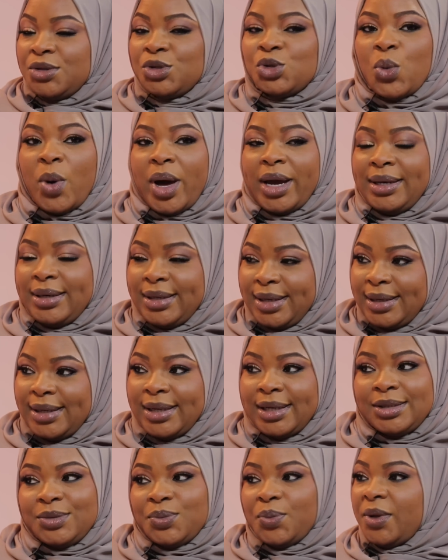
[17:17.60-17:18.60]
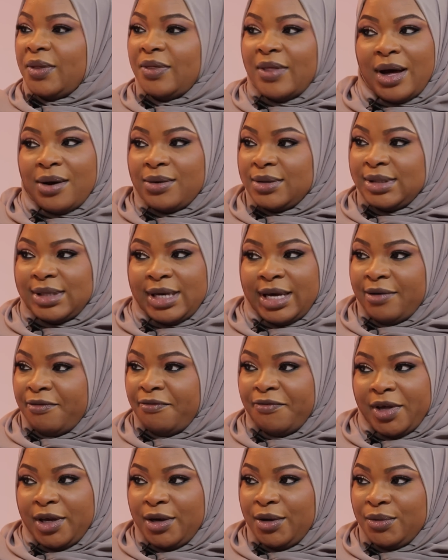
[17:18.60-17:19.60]
So I did it without a
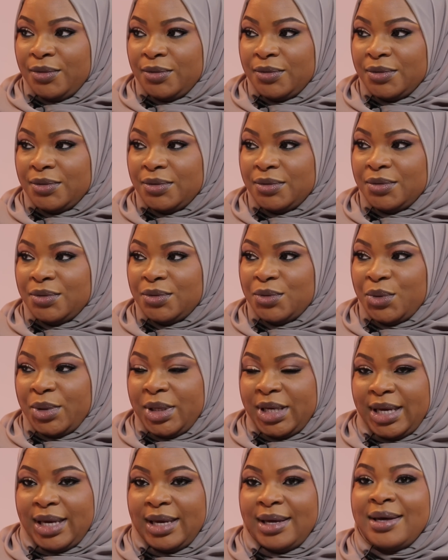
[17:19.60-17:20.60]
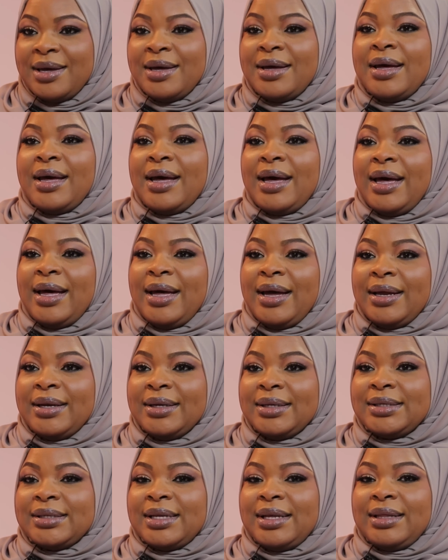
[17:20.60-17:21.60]
veil, okay?
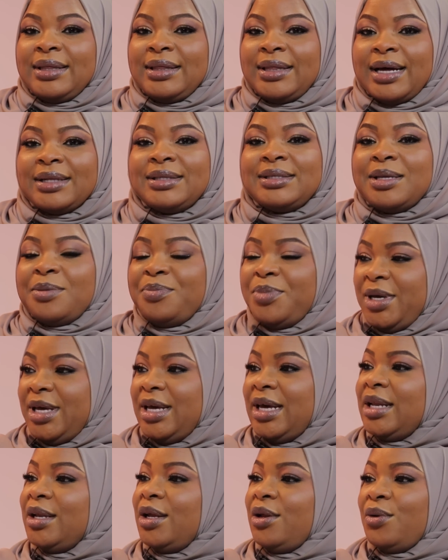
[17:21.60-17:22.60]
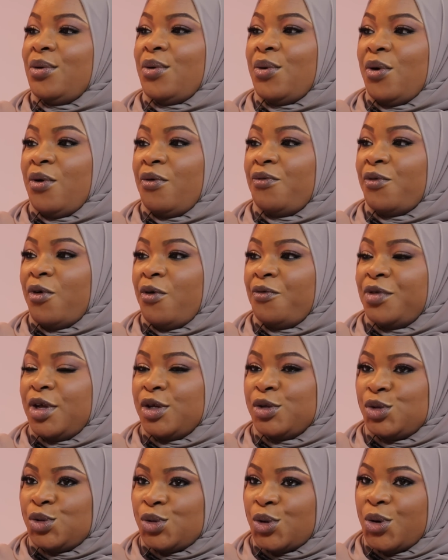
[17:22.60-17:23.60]
And that's the beginning of
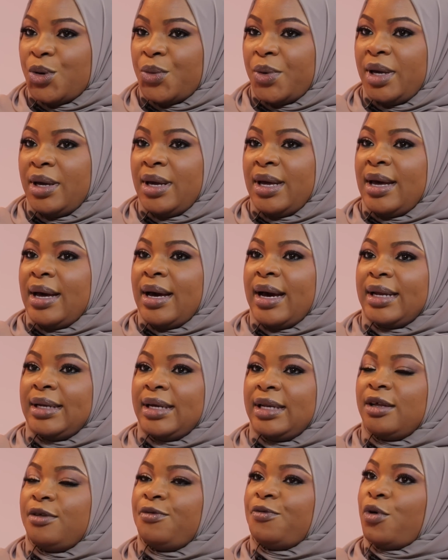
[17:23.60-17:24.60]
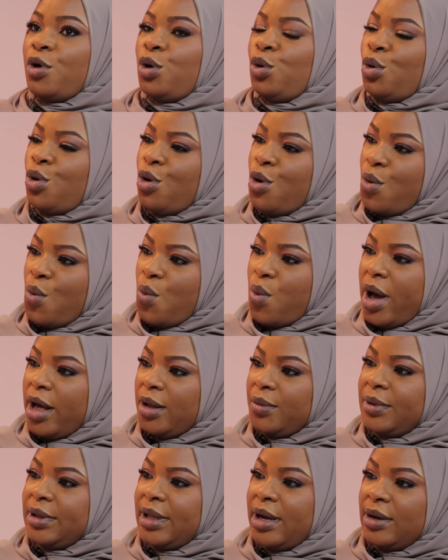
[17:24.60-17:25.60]
the story. I did it for a long
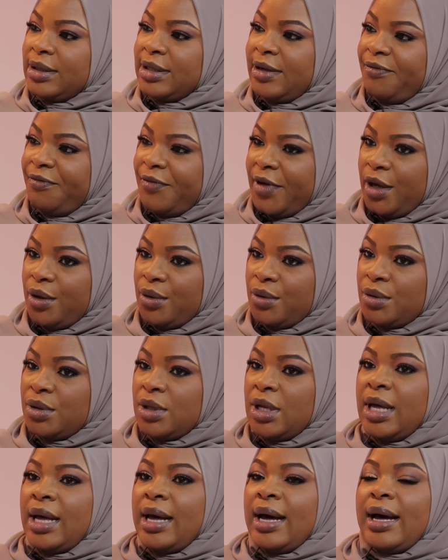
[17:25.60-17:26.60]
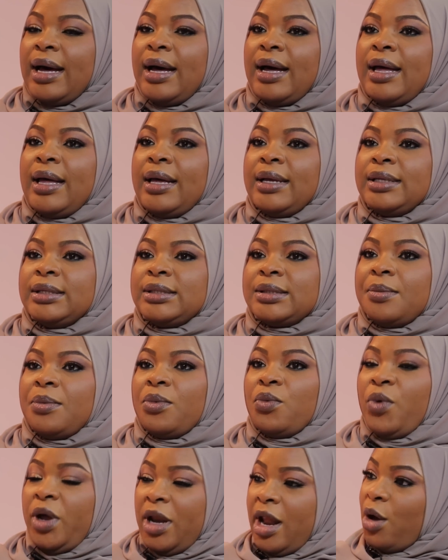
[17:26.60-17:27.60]
while without a veil. And
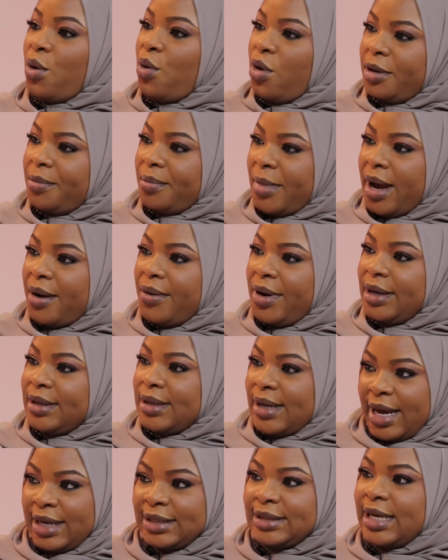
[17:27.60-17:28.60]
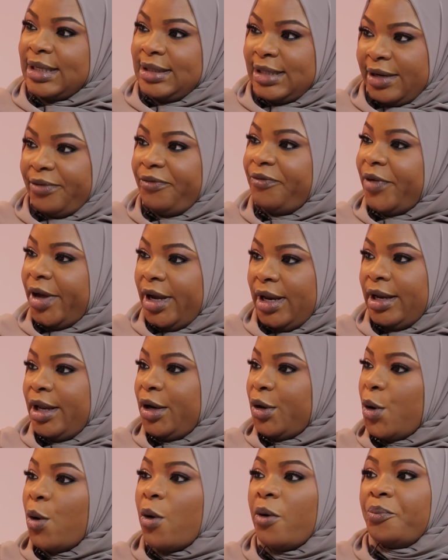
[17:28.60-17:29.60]
when I got married, I started
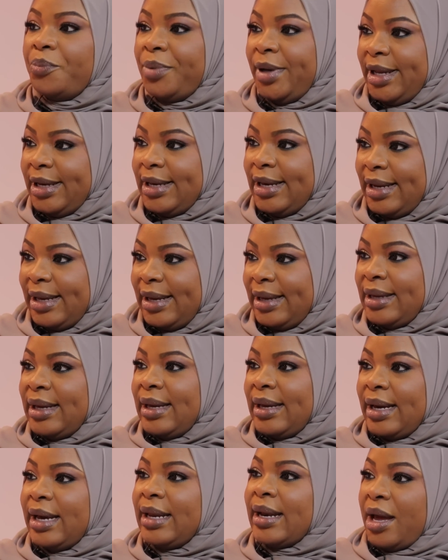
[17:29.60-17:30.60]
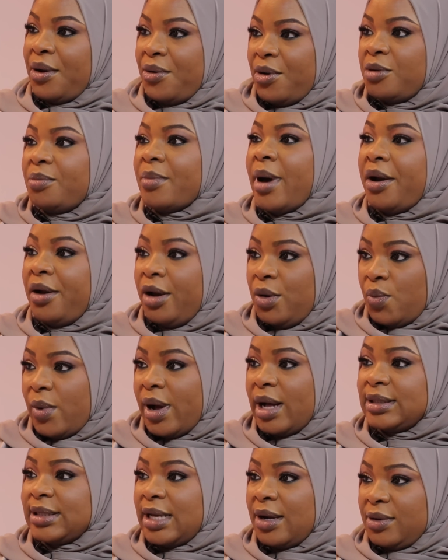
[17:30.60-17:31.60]
veiling completely. And I got married
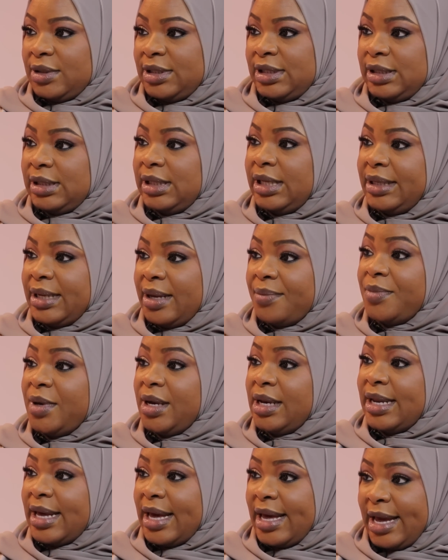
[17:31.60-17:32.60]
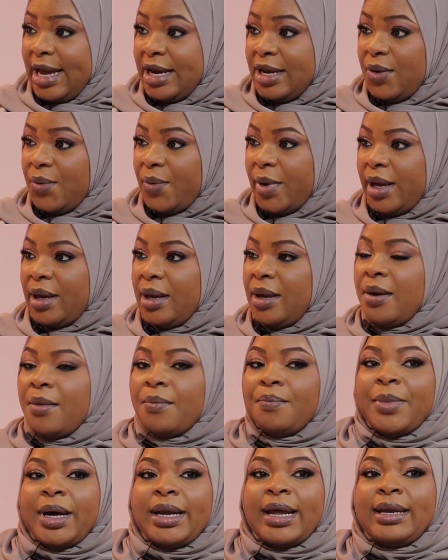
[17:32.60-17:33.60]
whilst I was still in the media anyway.
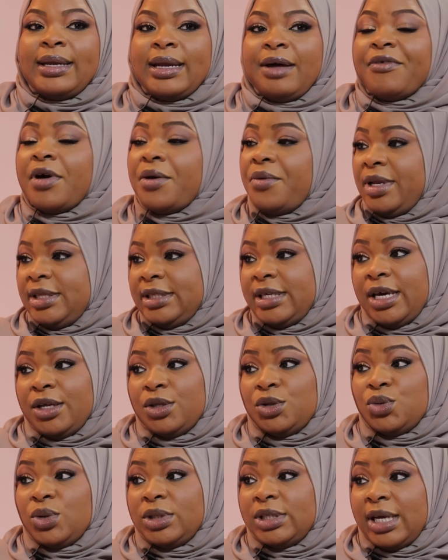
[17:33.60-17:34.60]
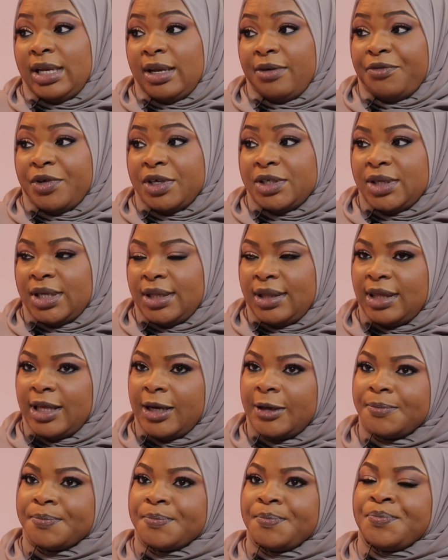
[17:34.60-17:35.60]
But I never returned to television
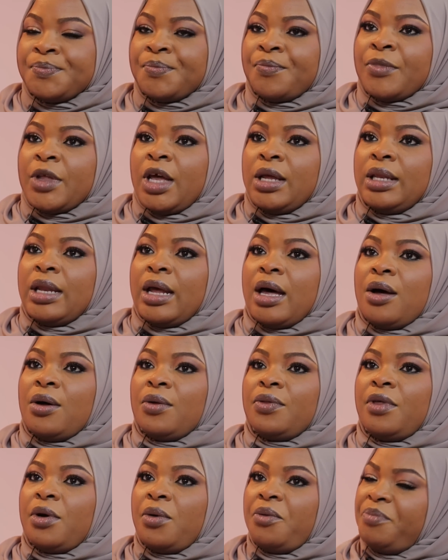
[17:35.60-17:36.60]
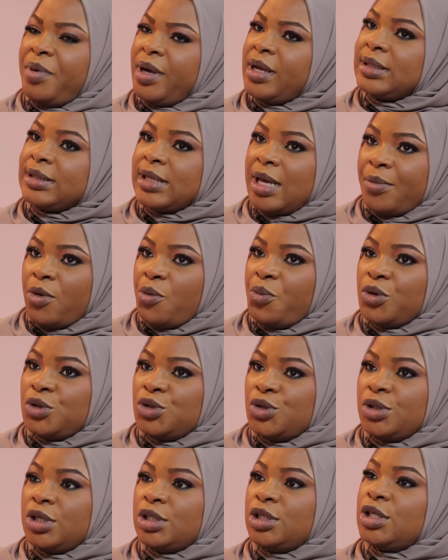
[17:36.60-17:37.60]
then. Yeah. Now, there have been some
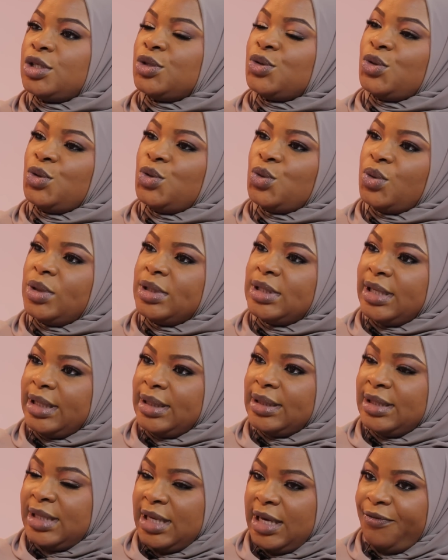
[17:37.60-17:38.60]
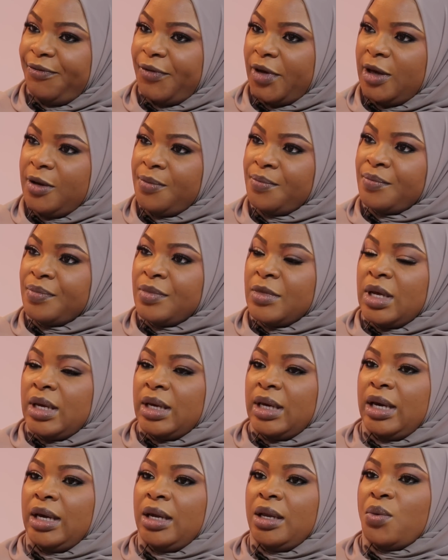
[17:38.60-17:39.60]
opportunities to do TV
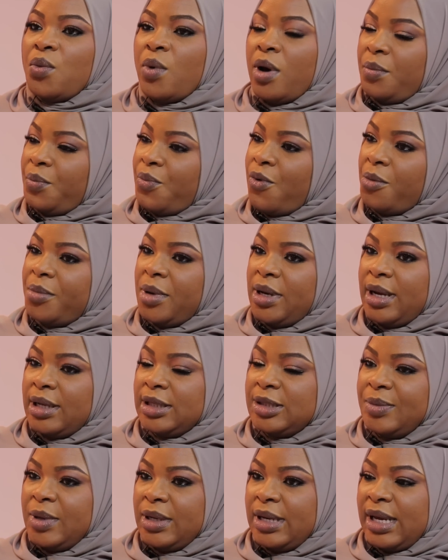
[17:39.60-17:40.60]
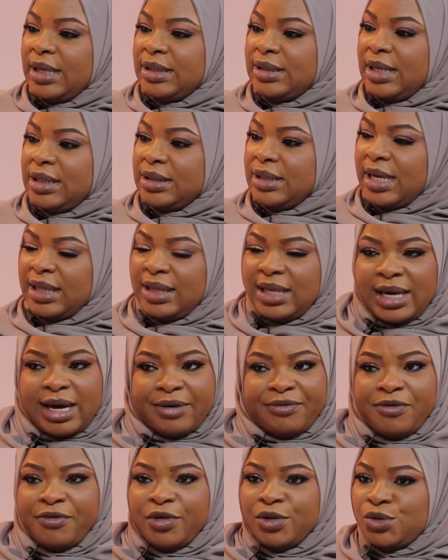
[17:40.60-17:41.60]
in one prominent media station. I think
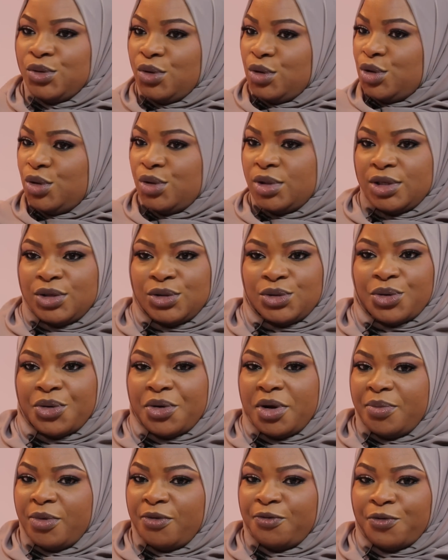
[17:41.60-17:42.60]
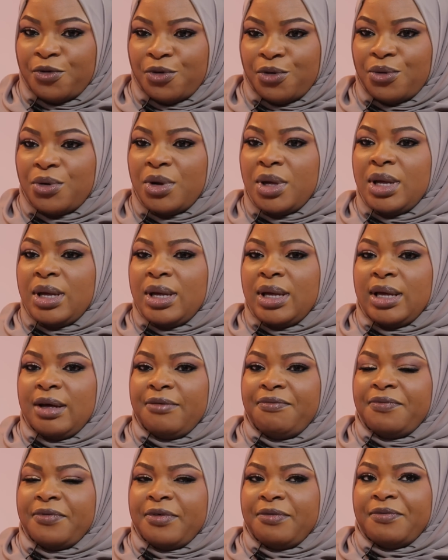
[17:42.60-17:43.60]
I've even told you this story before,
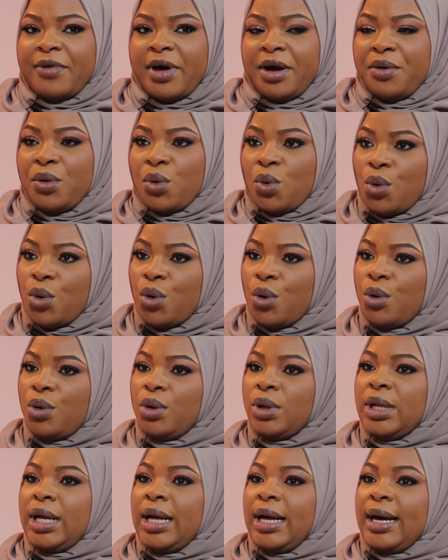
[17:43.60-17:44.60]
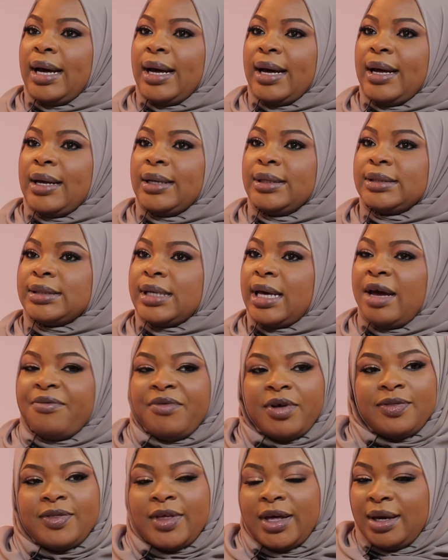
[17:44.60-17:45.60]
if I recall. And
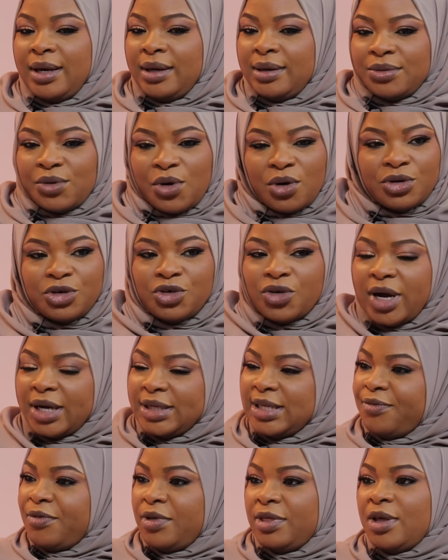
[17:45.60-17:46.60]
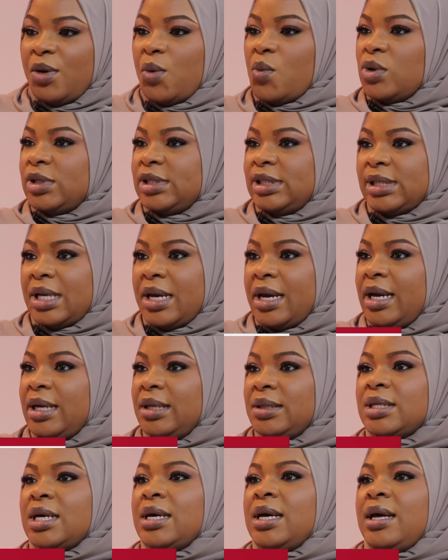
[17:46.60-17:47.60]
contracts, everything was
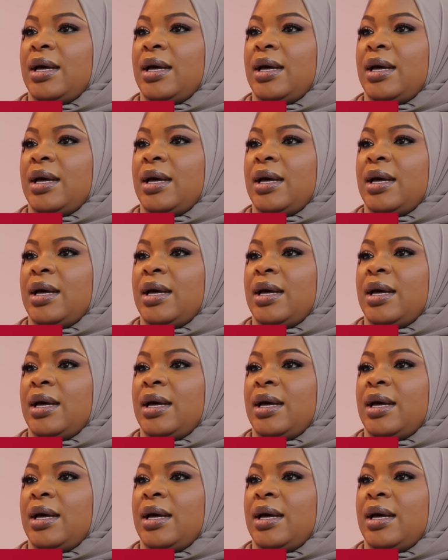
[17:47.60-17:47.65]
signed.